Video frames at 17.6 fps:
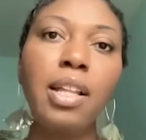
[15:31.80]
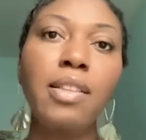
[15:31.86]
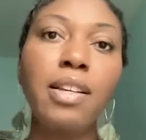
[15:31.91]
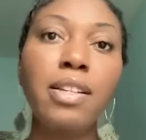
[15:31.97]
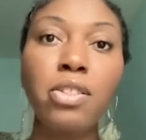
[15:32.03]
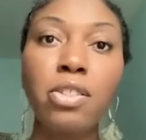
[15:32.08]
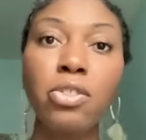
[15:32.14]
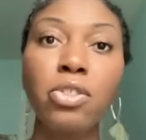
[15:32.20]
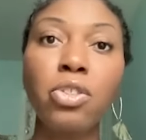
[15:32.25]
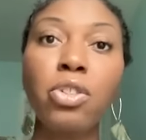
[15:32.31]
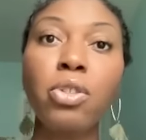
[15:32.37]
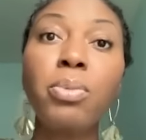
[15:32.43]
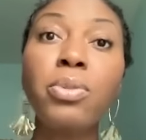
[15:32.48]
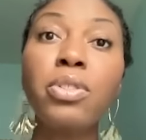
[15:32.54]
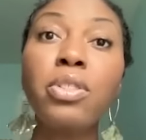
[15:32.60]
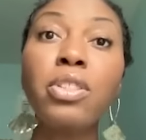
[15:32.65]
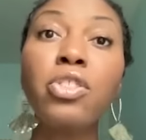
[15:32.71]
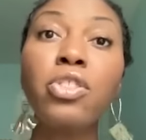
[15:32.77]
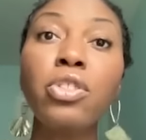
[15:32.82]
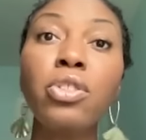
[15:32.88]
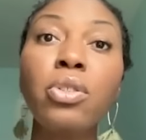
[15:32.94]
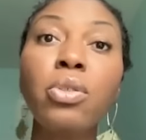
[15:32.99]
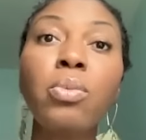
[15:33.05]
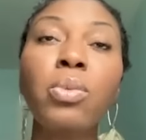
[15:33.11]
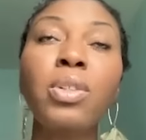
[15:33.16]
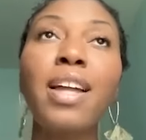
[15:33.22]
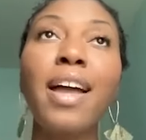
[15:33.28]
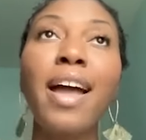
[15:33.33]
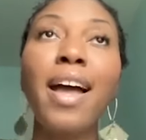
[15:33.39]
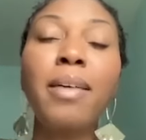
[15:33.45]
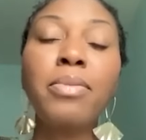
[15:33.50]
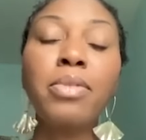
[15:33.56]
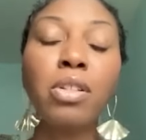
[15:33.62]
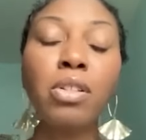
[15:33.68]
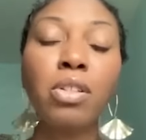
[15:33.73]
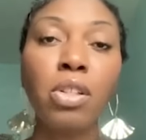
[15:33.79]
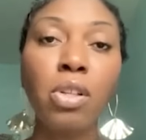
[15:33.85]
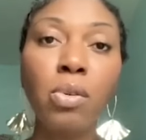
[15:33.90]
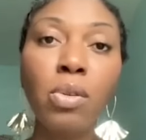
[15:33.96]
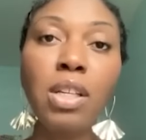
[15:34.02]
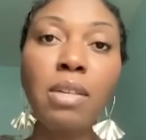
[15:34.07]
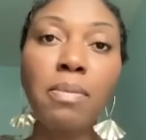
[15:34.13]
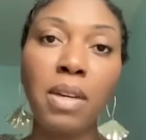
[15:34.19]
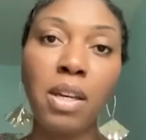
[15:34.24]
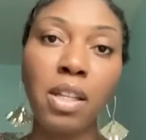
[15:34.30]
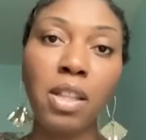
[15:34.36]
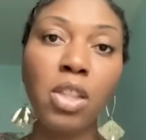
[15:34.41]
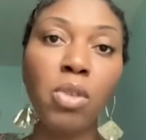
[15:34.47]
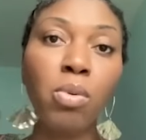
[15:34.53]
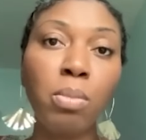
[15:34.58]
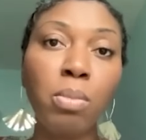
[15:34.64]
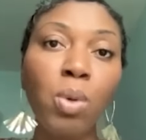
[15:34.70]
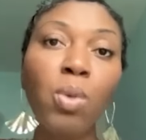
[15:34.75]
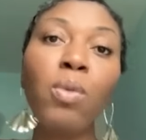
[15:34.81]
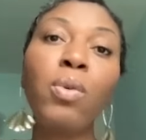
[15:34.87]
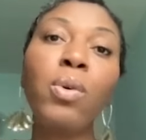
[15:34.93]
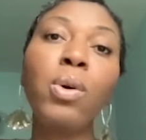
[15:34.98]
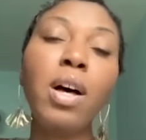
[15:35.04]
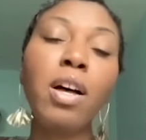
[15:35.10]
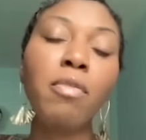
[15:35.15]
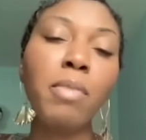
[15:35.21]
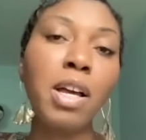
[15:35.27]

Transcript: That surgical procedure would absolutely mean the removal of